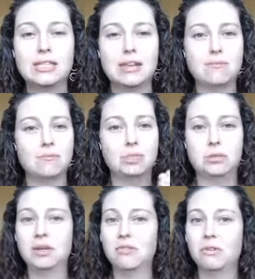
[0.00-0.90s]
them been
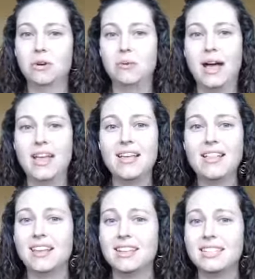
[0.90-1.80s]
doing it for a
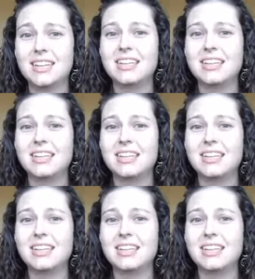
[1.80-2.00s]
while, and it